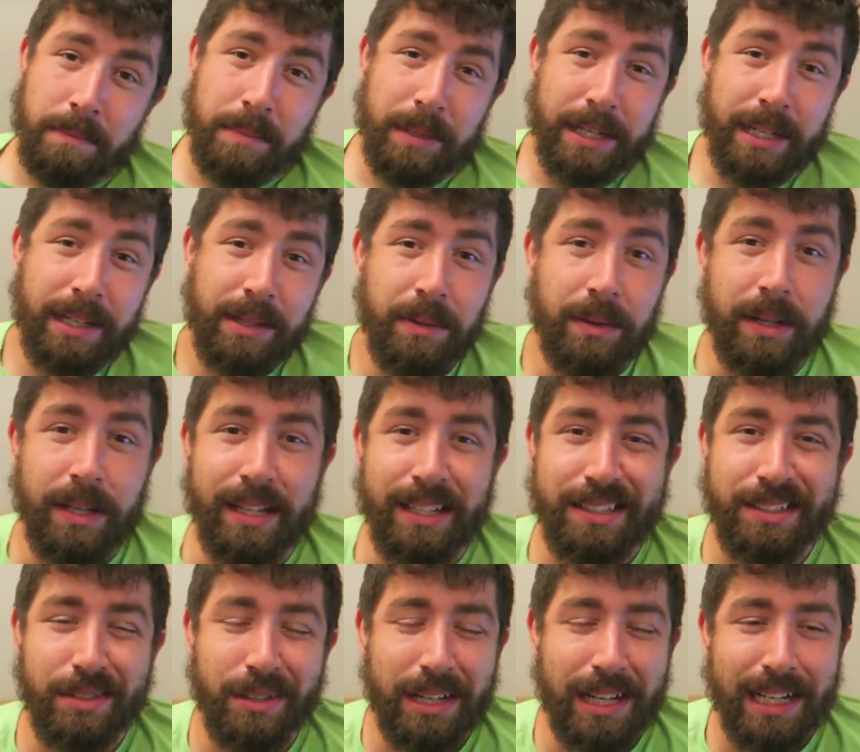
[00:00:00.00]
But anyway,
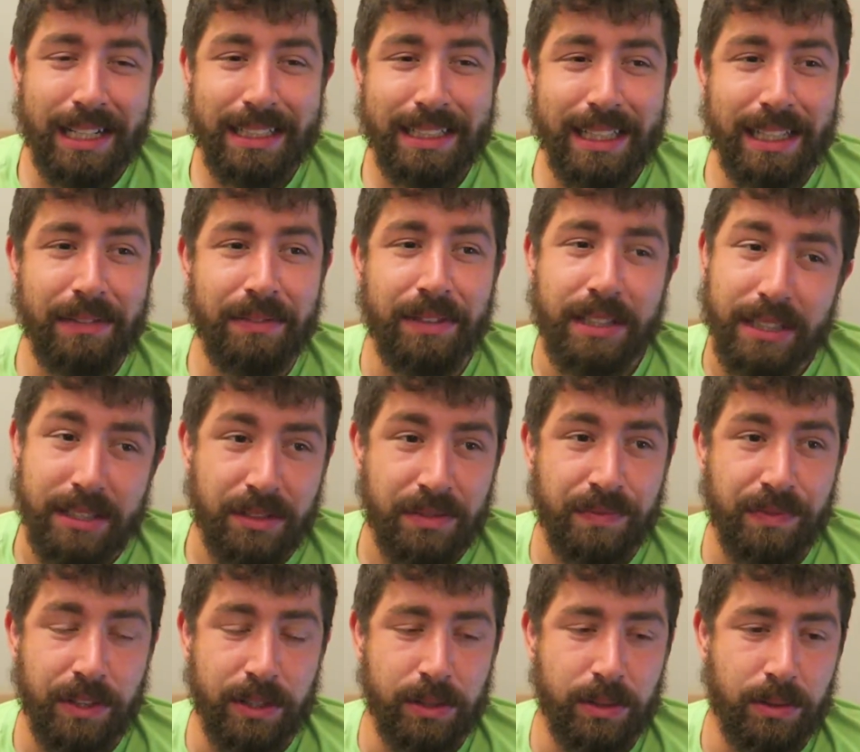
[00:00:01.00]
so I'd give this
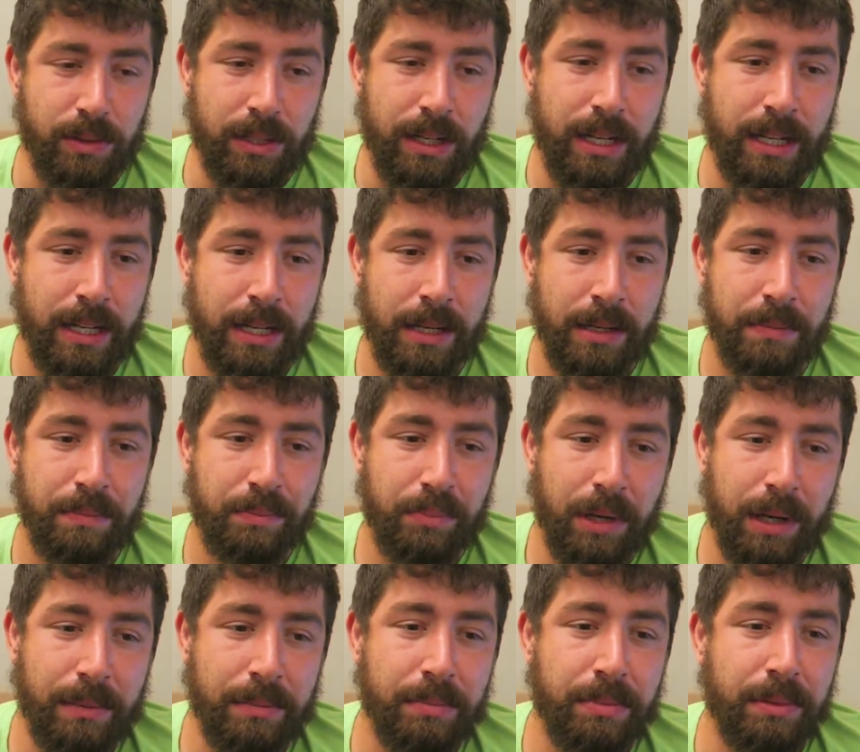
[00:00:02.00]
phone
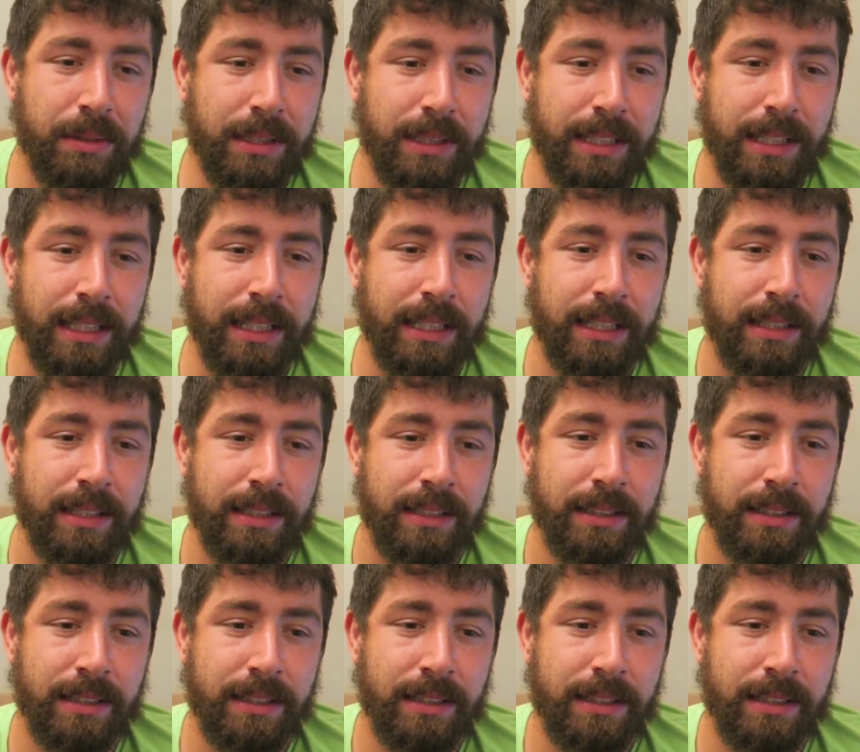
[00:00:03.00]
probably